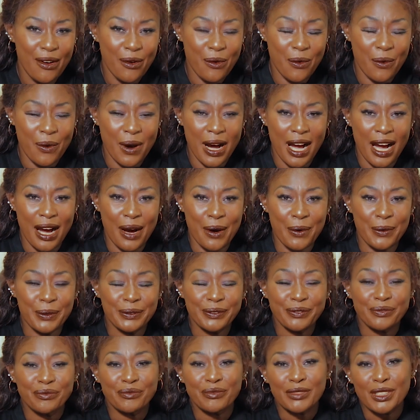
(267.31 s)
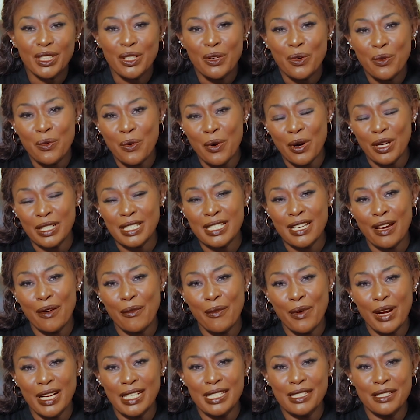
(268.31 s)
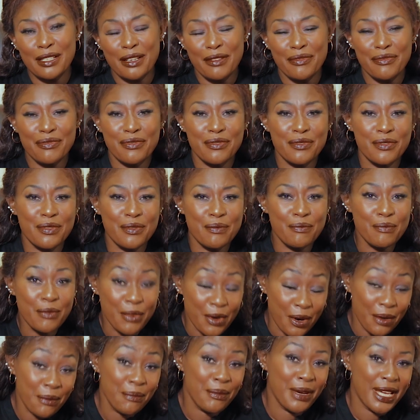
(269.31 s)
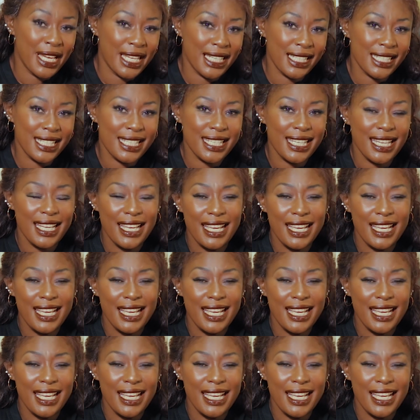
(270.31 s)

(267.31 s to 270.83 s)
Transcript: Wow, what a wonderful moment